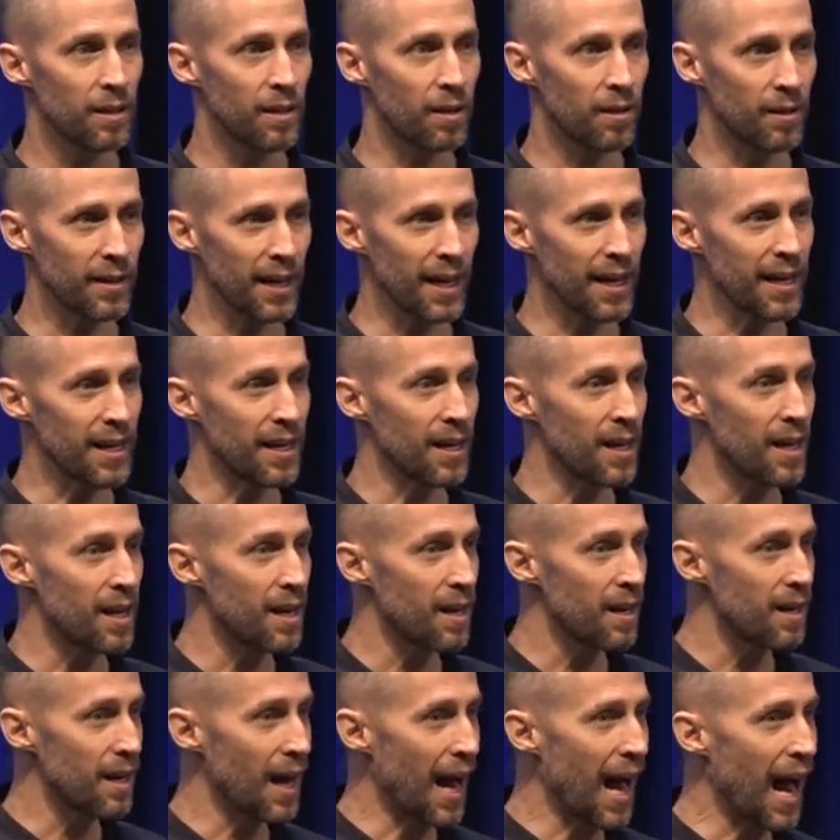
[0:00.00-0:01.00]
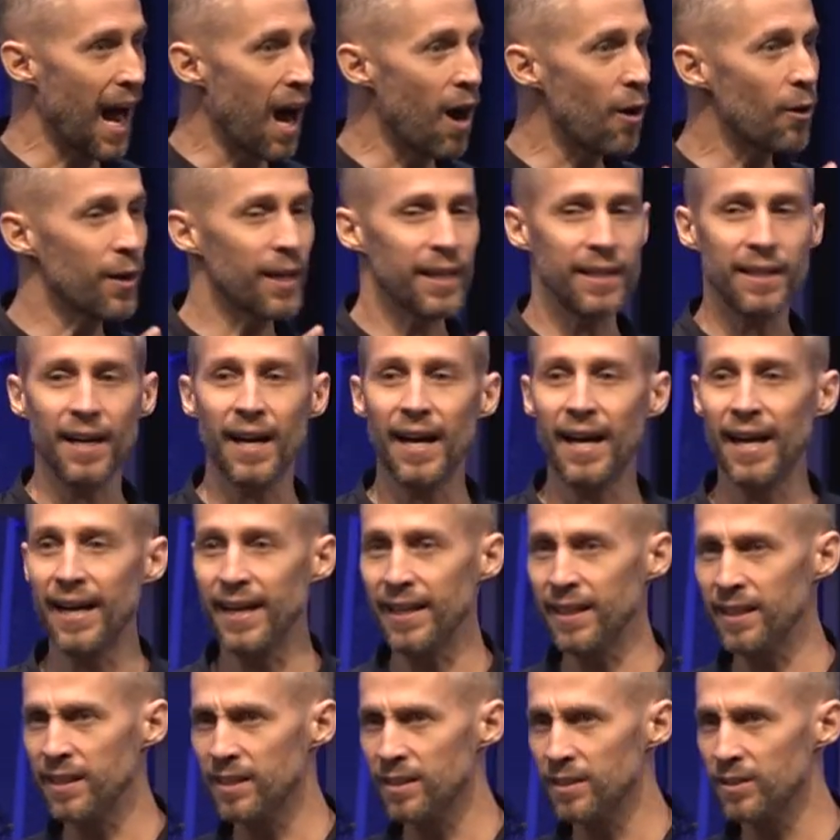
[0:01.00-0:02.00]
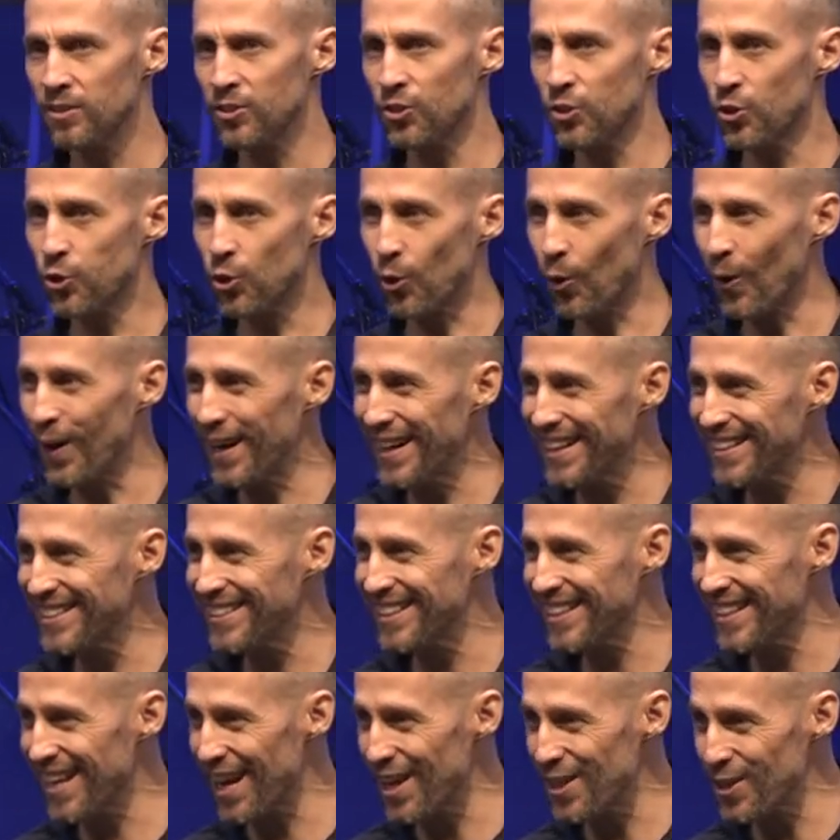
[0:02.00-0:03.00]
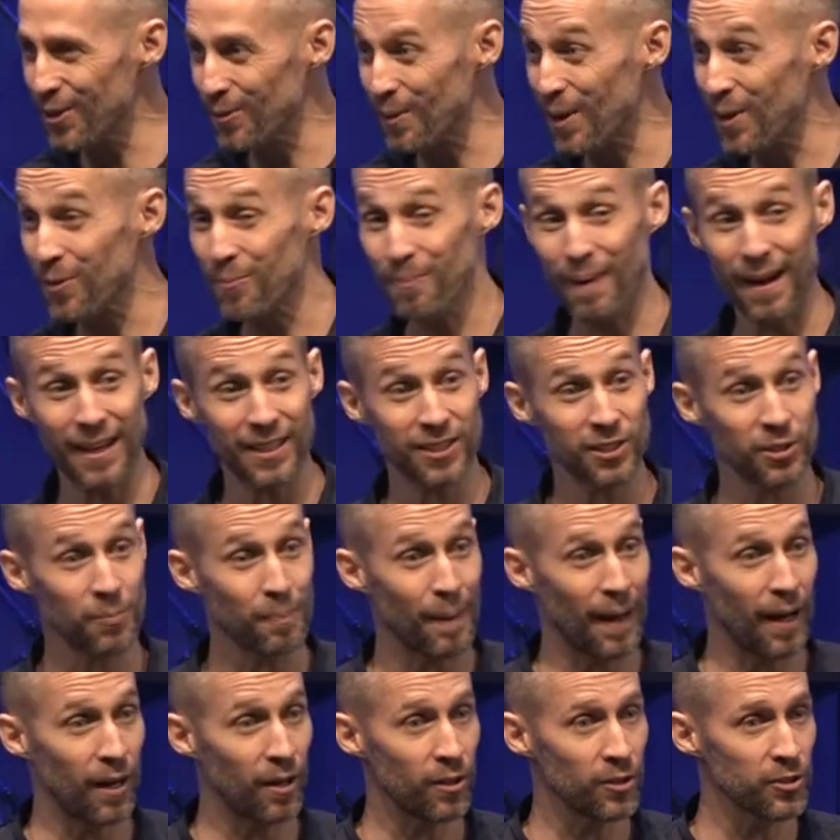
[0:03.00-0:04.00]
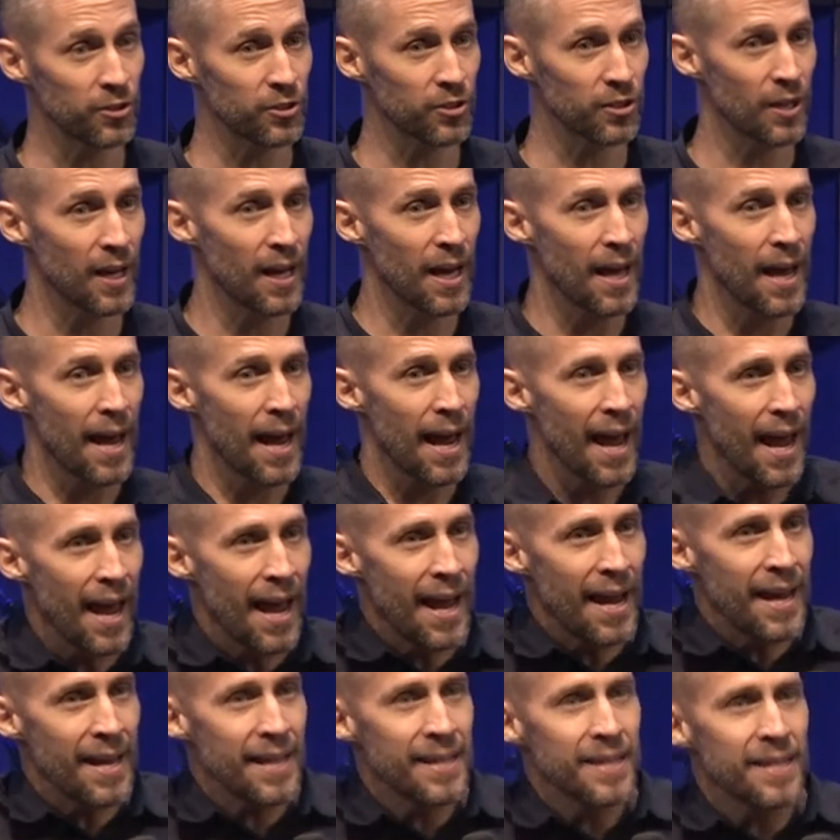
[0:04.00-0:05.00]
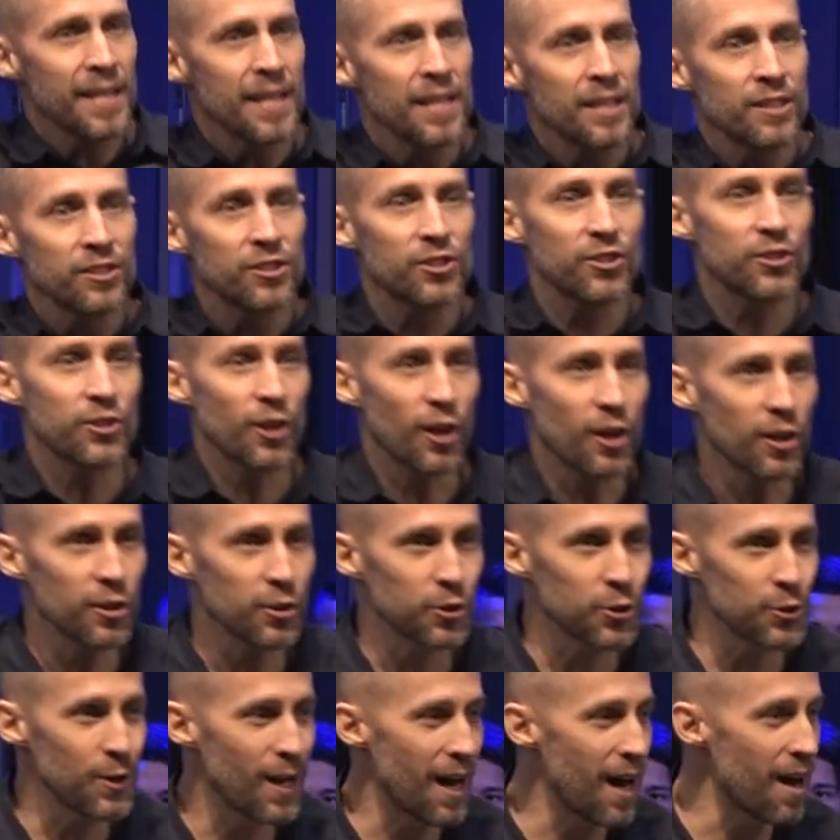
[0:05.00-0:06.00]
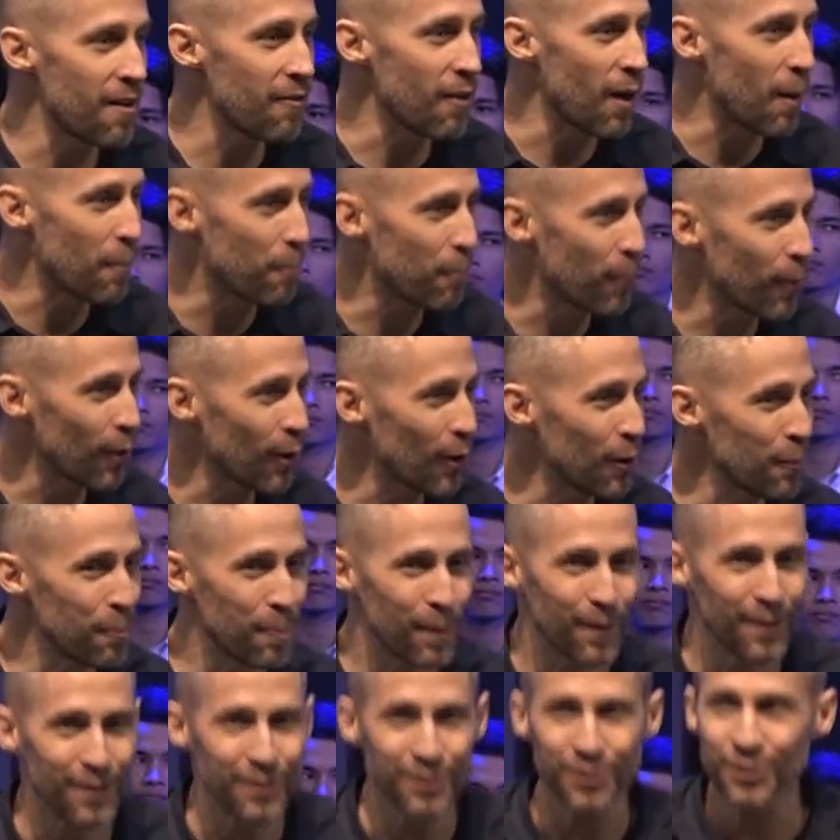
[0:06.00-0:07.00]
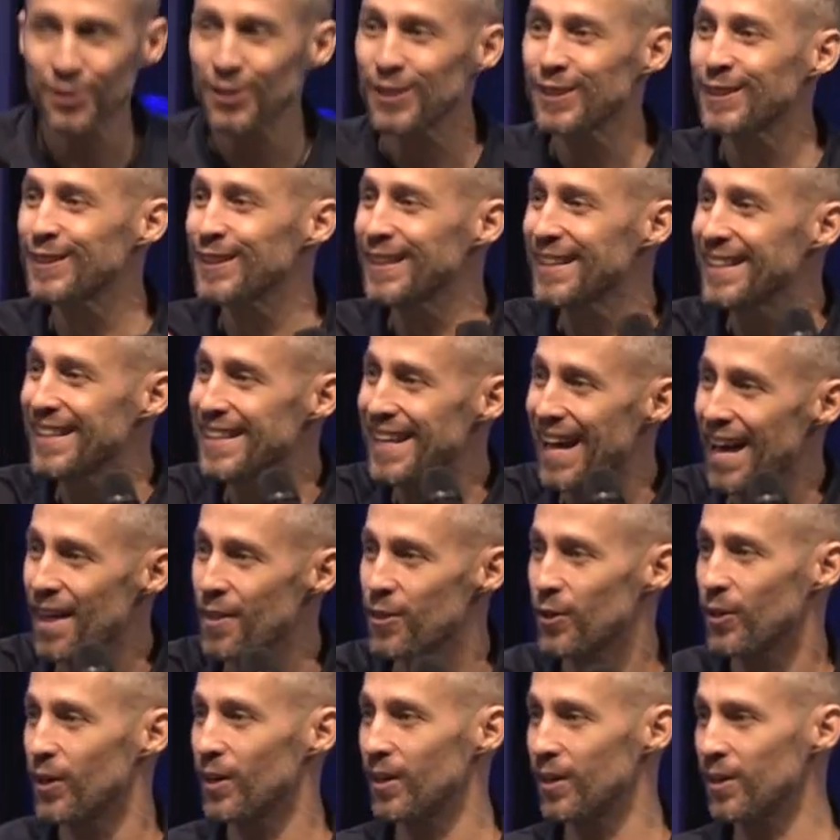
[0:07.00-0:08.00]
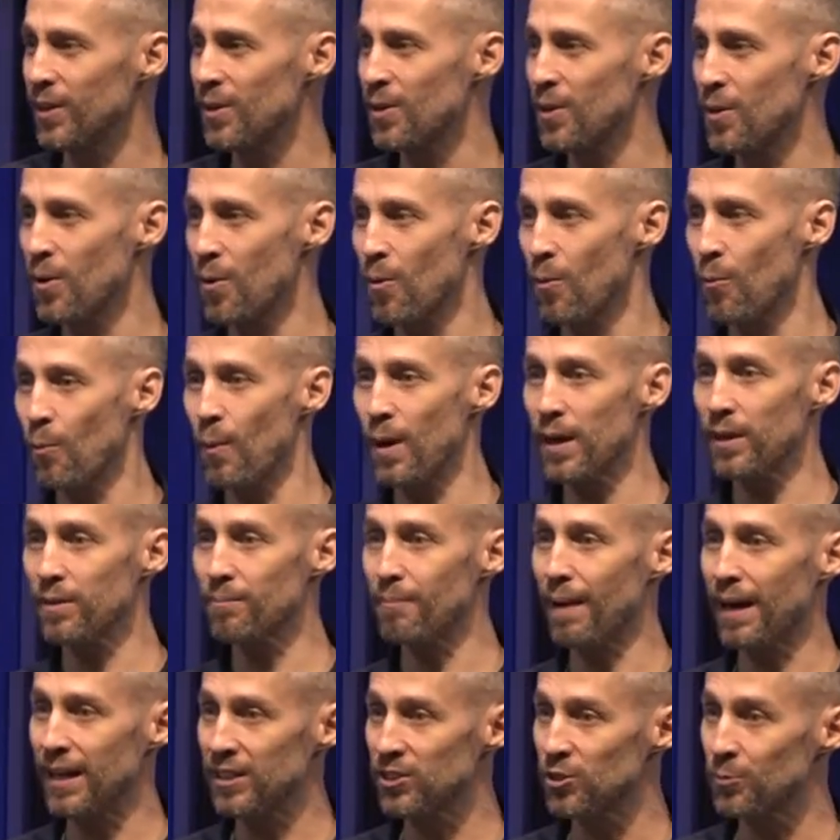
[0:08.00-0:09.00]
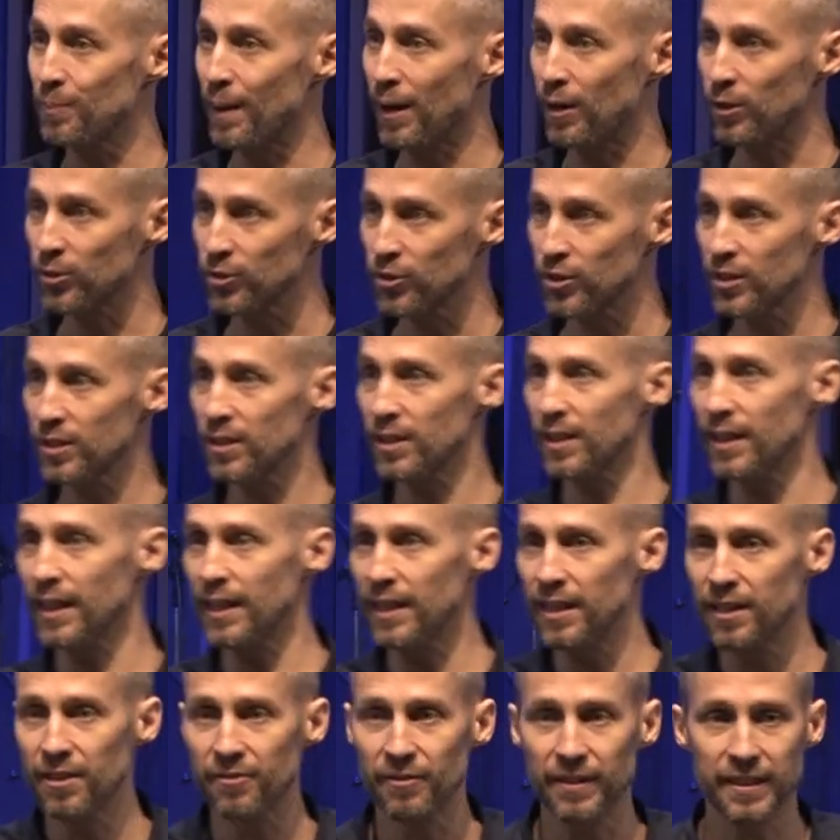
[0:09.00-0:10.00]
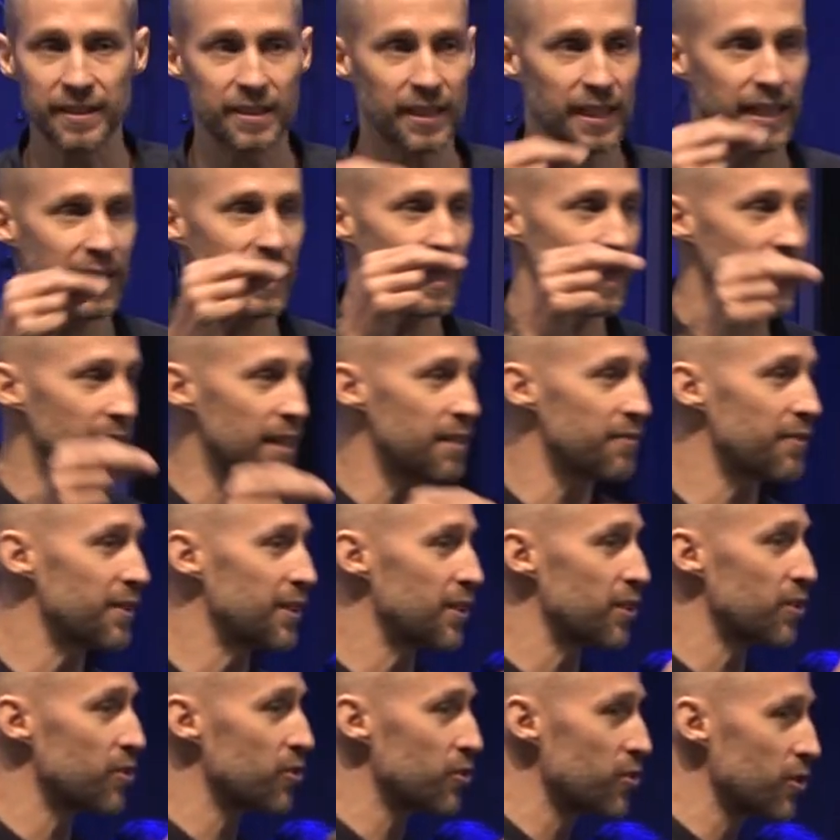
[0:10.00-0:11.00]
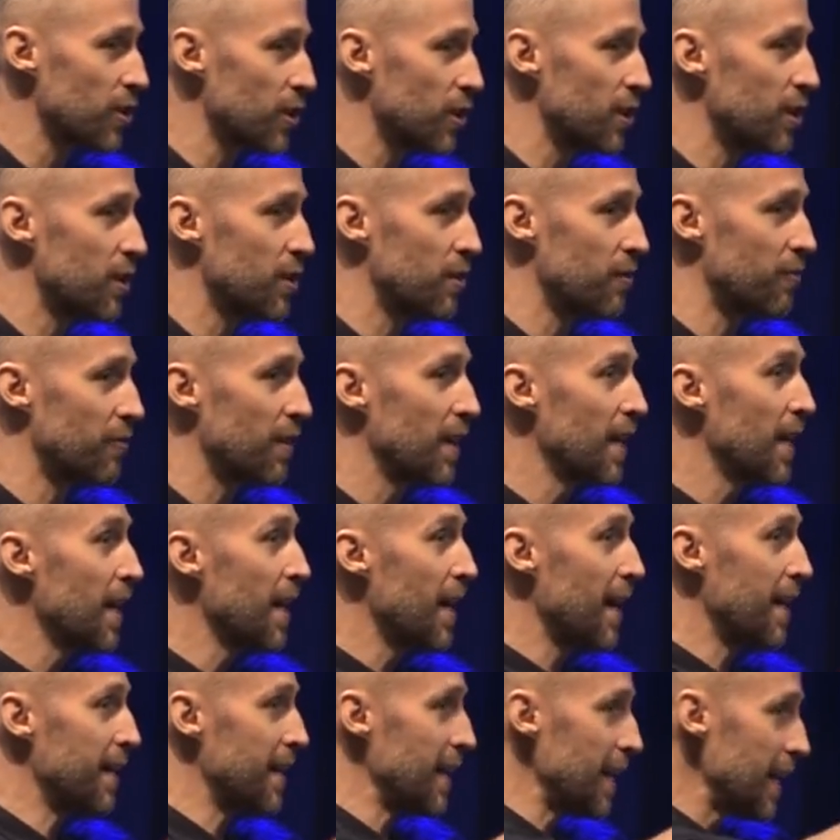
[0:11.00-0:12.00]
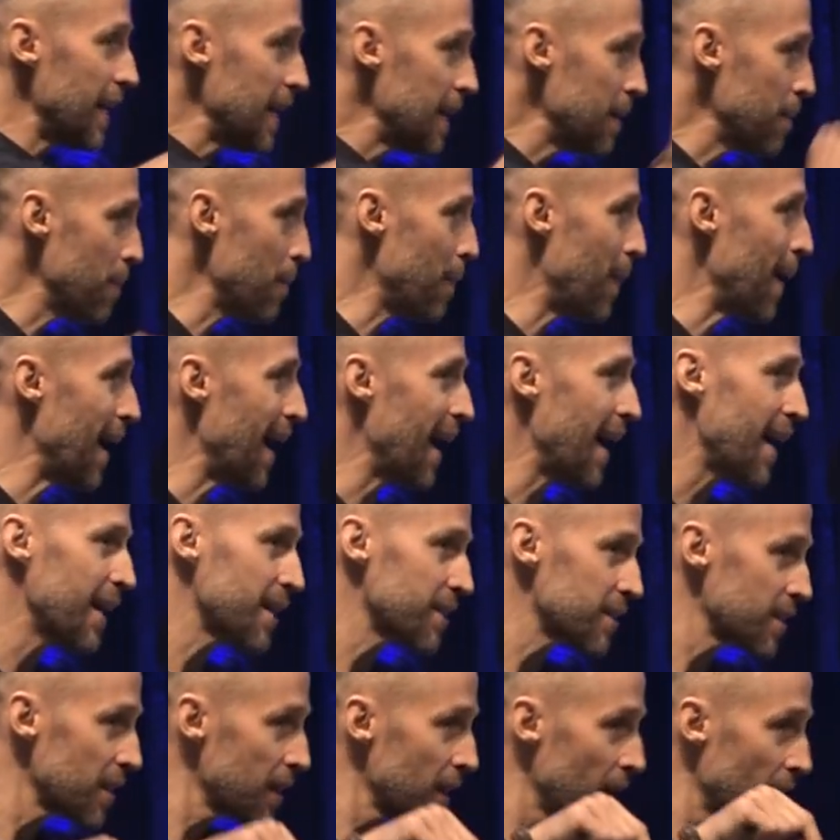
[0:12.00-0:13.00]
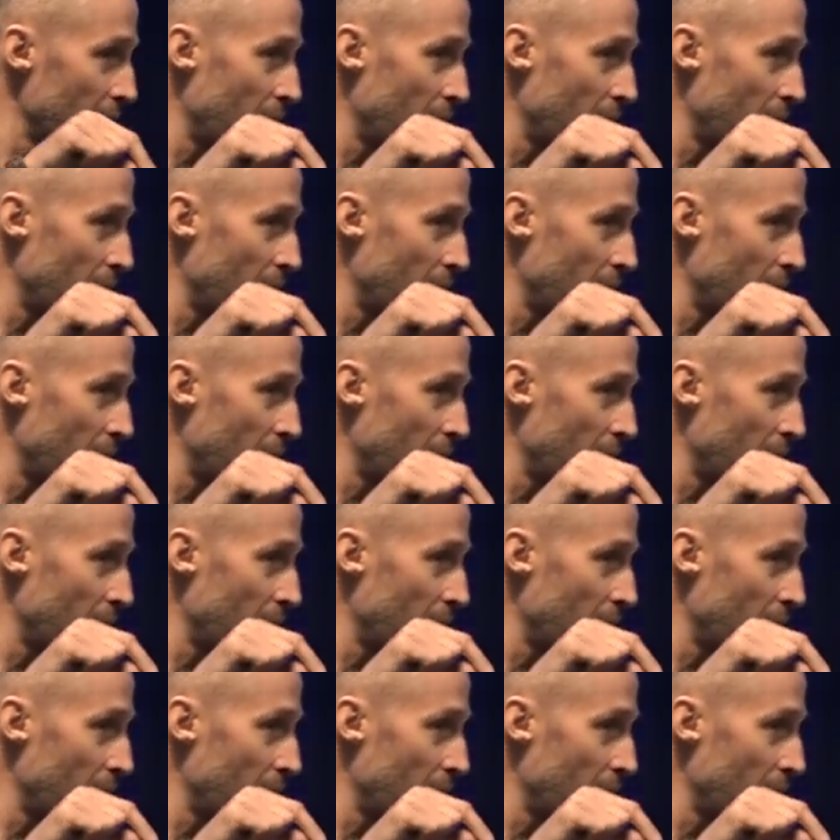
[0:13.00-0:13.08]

okay, how can I join together with my spouse and start to have a purpose together with my spouse to live and to give and to serve and to impact